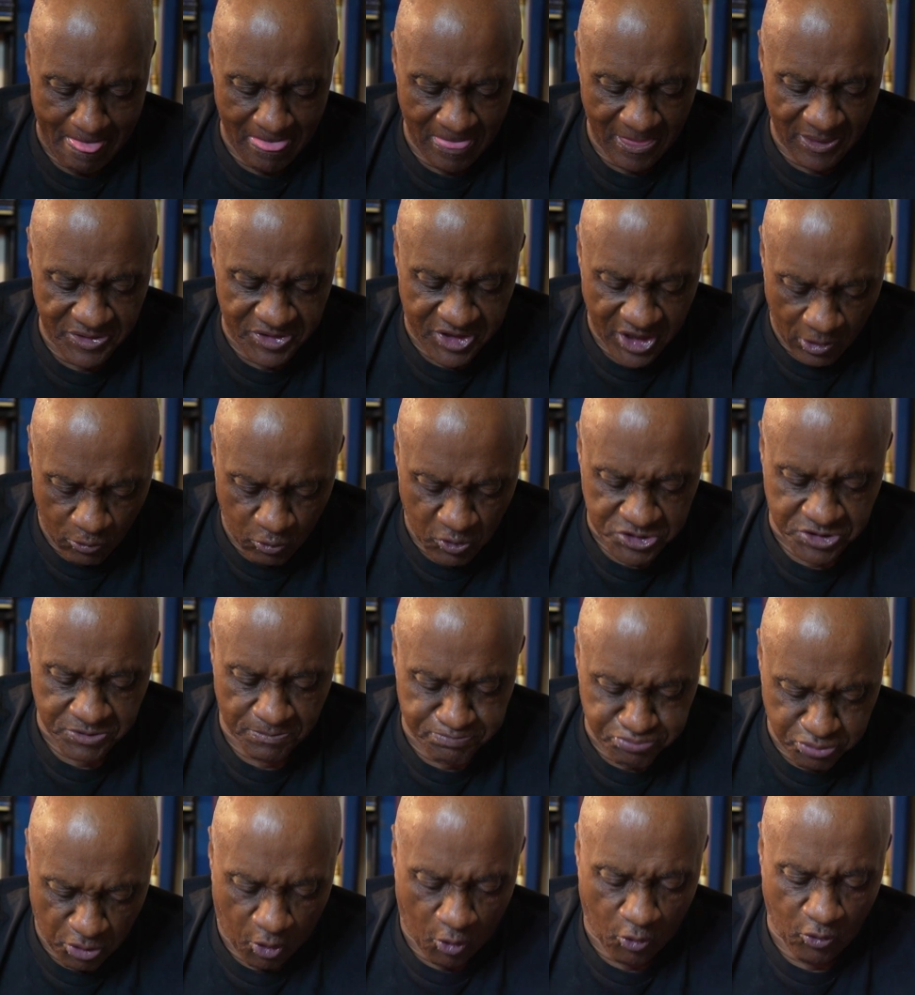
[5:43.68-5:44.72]
there was a
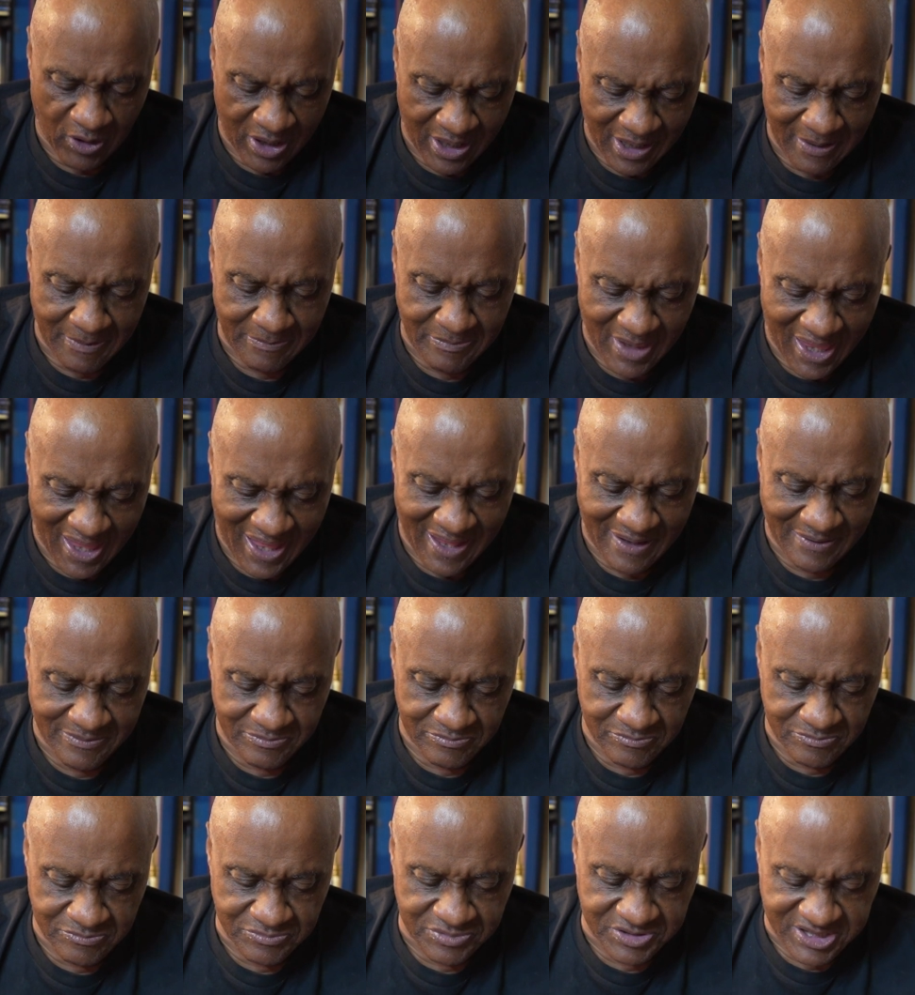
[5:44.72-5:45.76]
program that
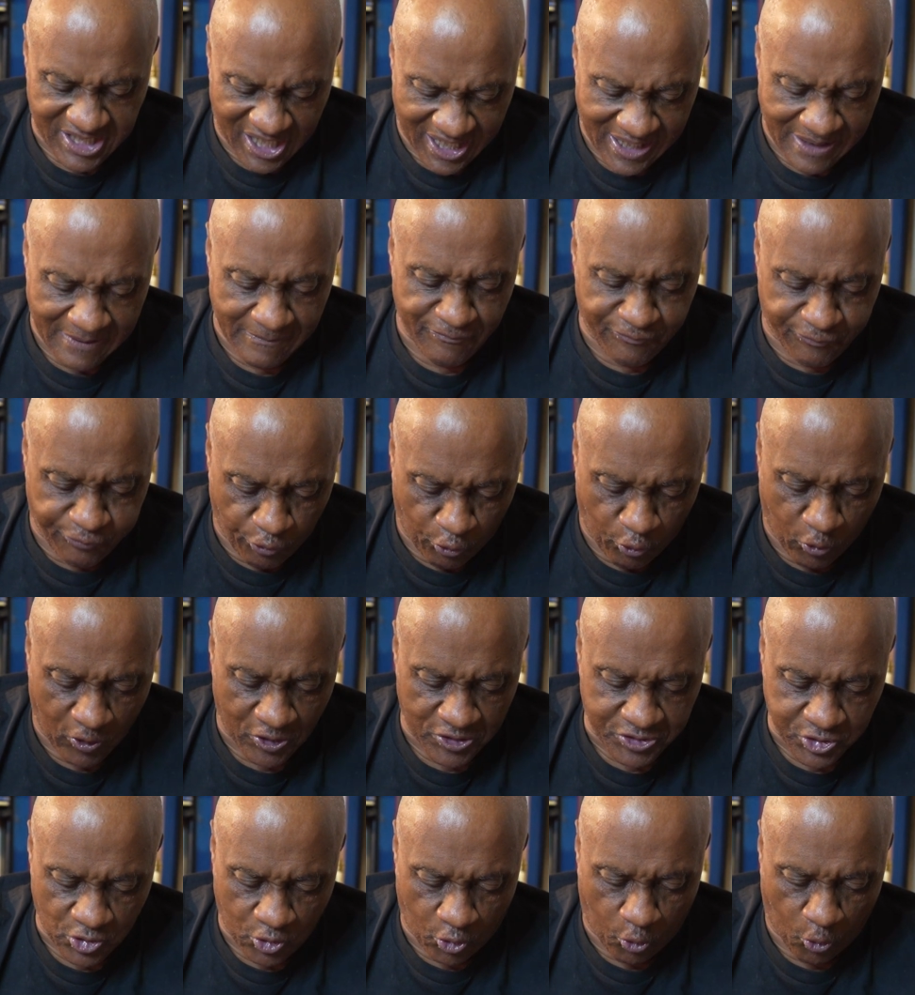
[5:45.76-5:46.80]
came
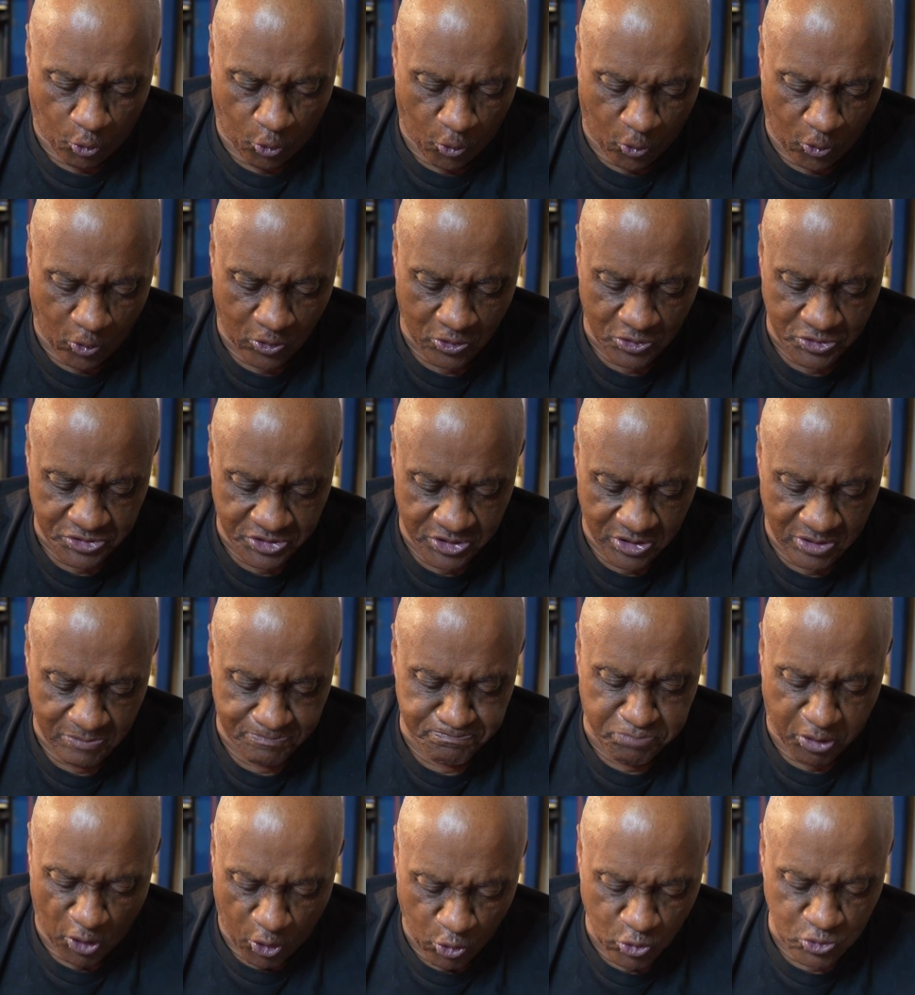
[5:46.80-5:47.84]
forth called the
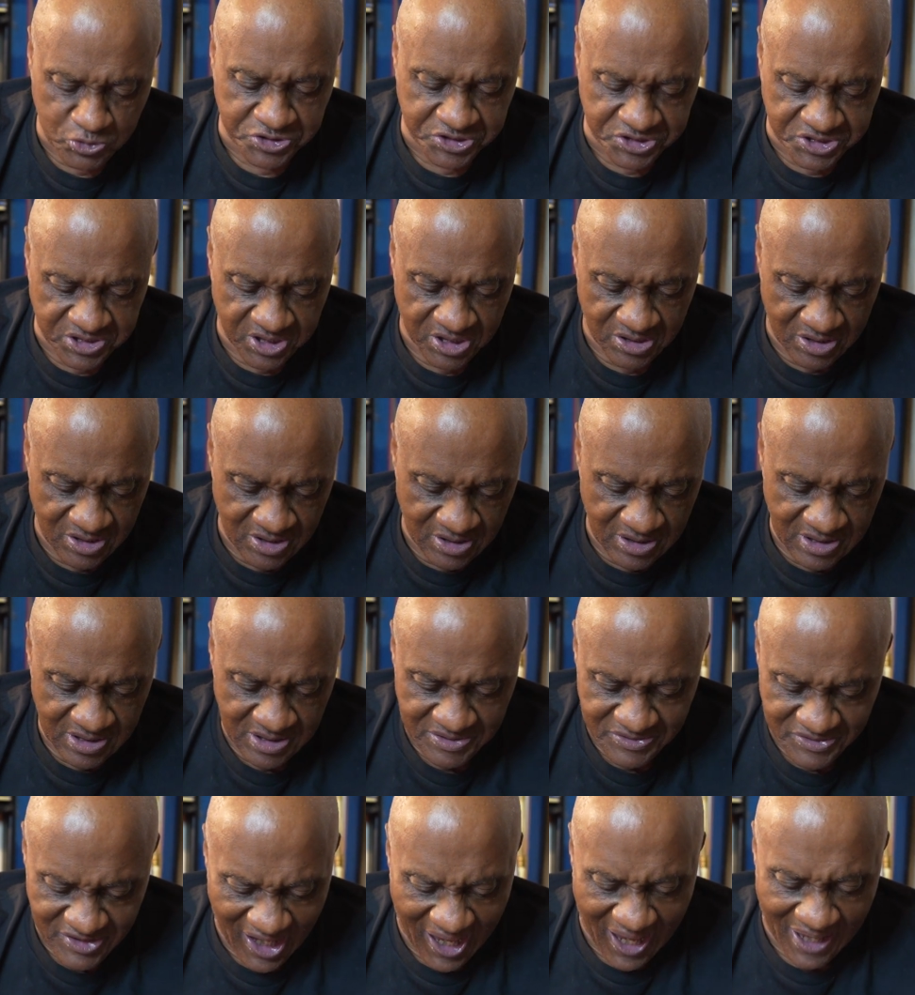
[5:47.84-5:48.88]
Post
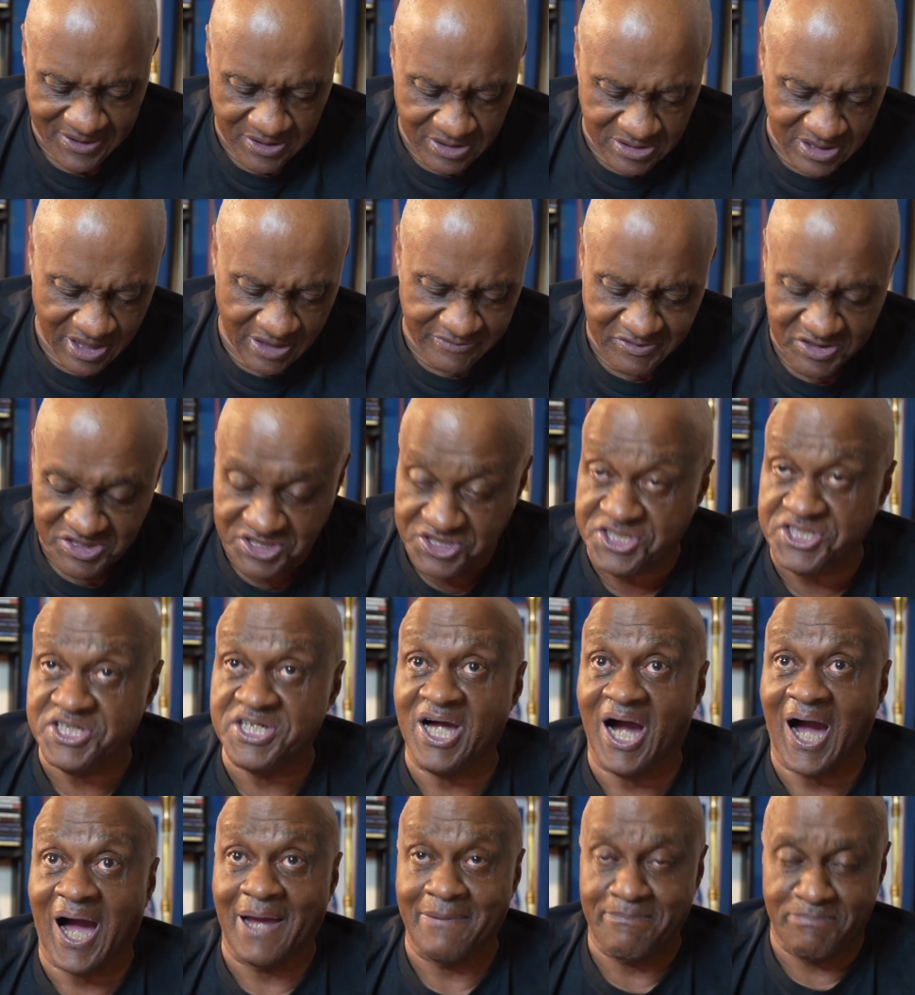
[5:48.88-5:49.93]
9/11
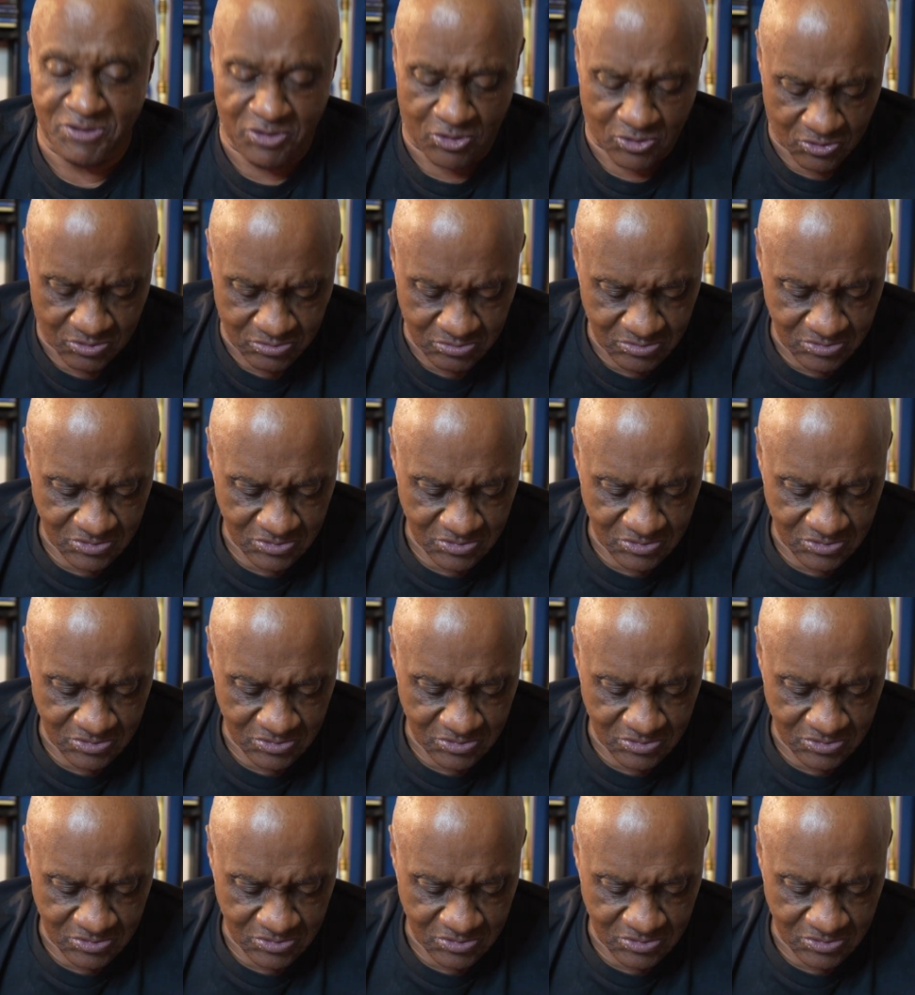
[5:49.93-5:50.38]
GI Bill,